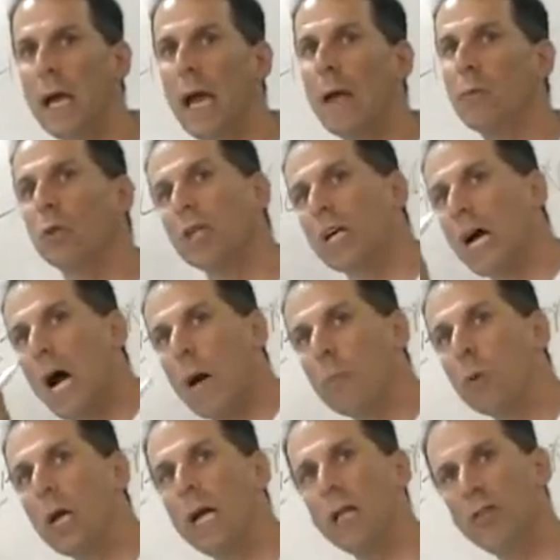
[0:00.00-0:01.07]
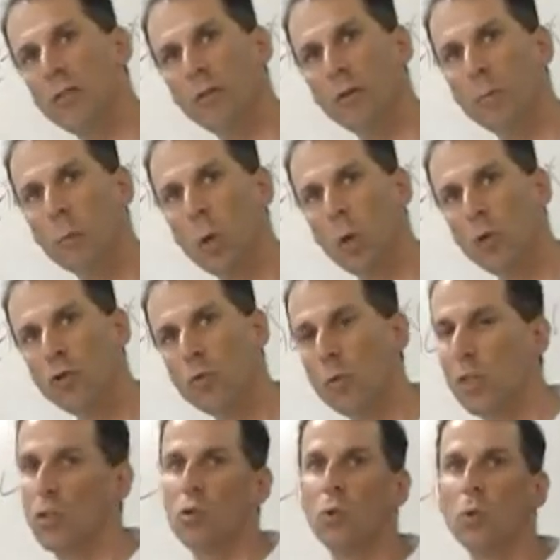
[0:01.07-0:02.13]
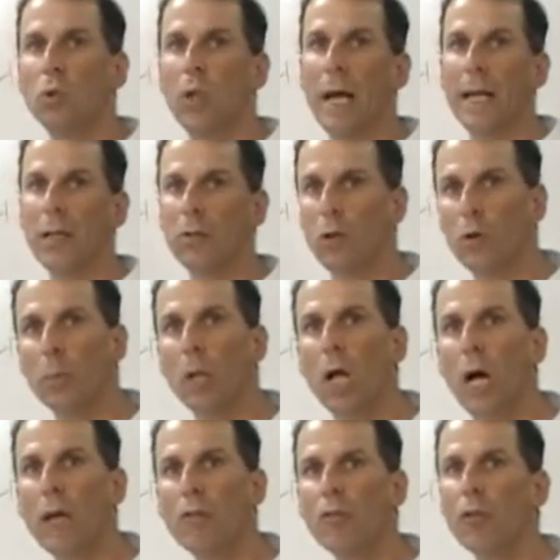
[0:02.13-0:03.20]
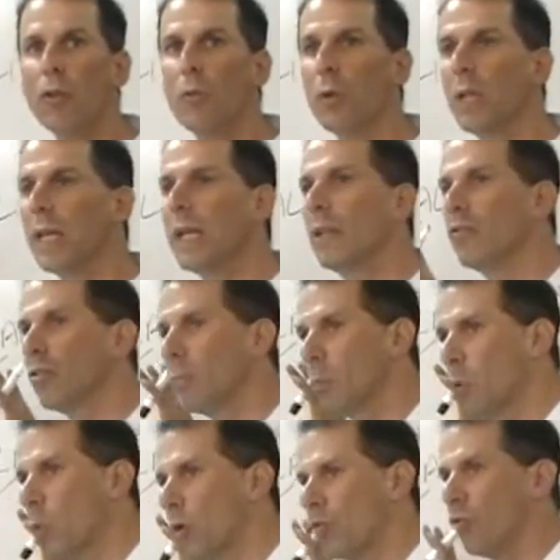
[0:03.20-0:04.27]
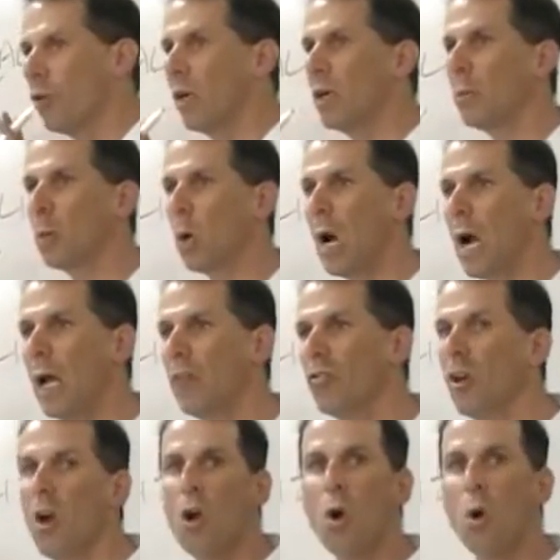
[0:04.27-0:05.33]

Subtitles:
and with a comprehensive approach, with a tool like Globalizer that really supports your enterprise,